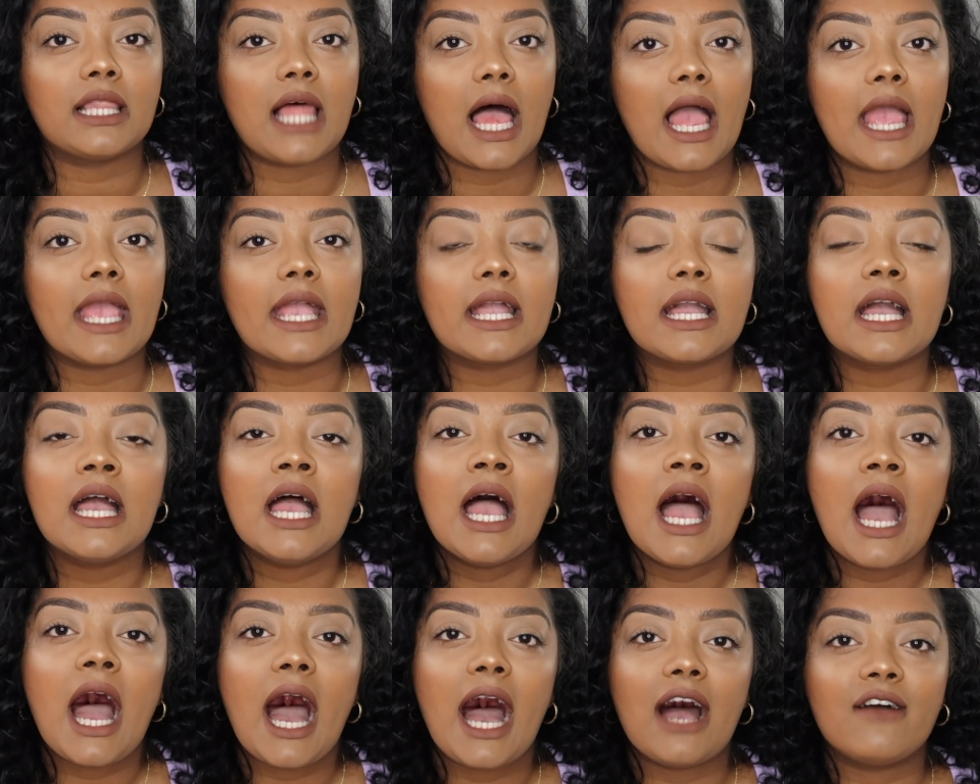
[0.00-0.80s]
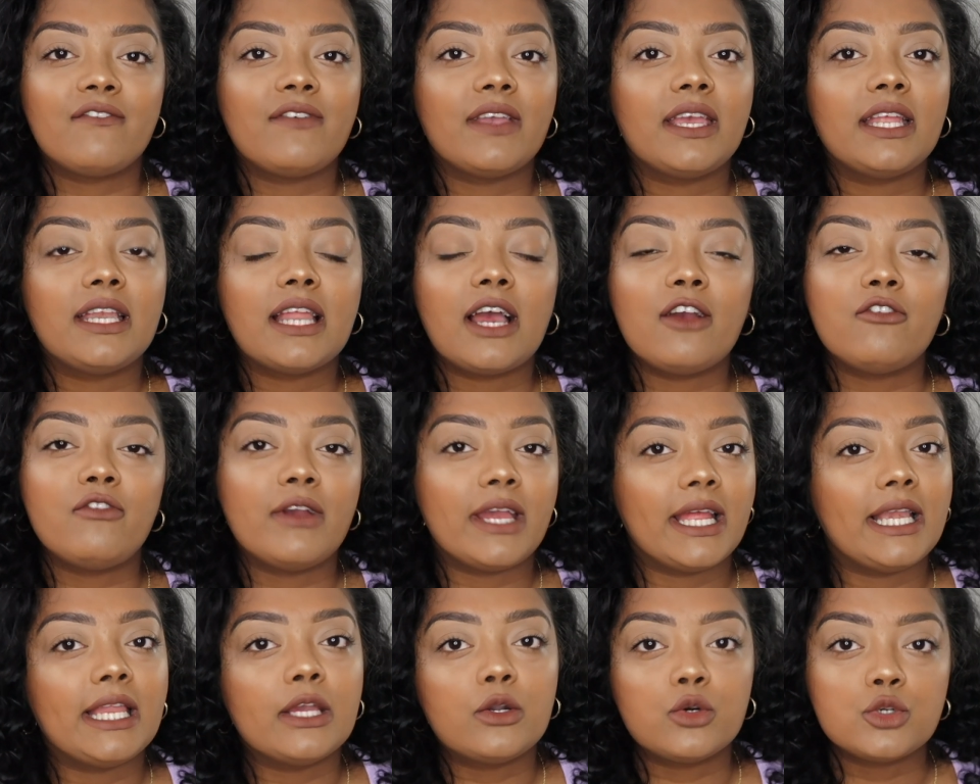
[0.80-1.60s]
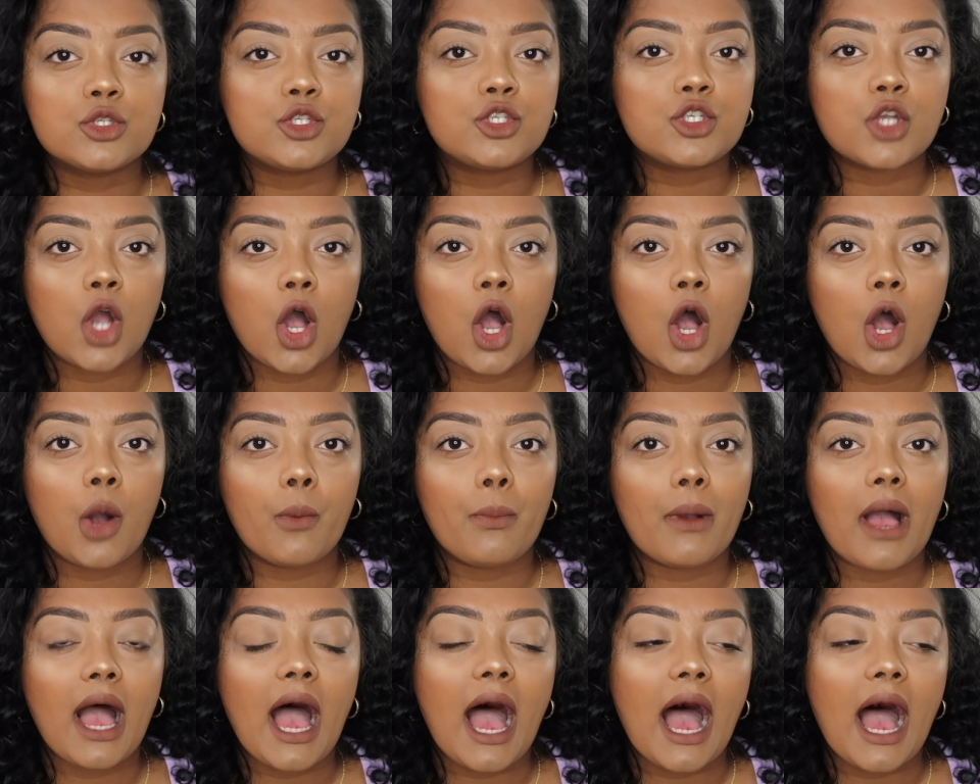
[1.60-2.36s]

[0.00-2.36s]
like having a really good job